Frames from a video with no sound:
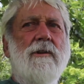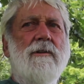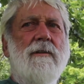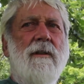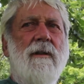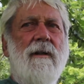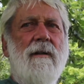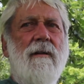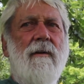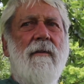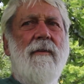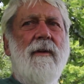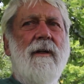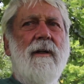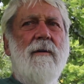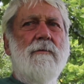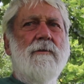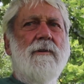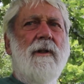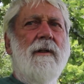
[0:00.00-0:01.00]
just a little
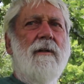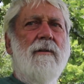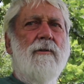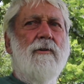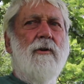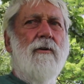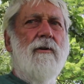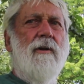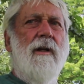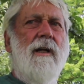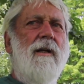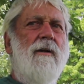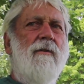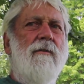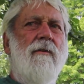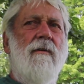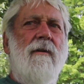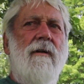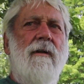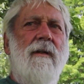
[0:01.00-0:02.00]
thing; it was like a
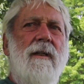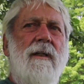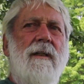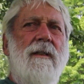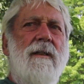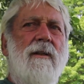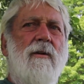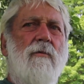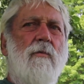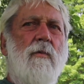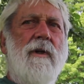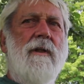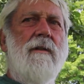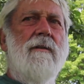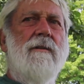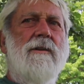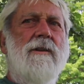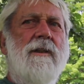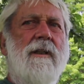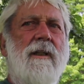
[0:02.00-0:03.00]
tornado. The
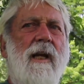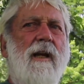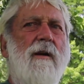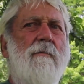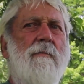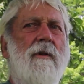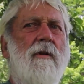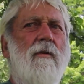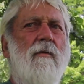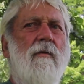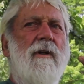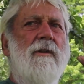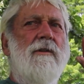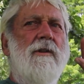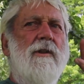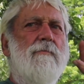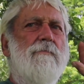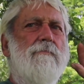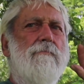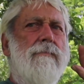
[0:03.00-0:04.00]
winds came and it
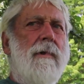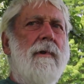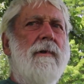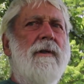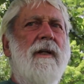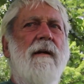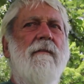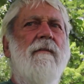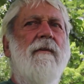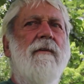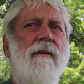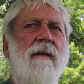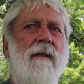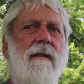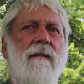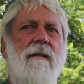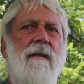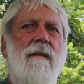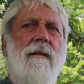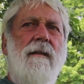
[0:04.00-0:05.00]
just burnt everything.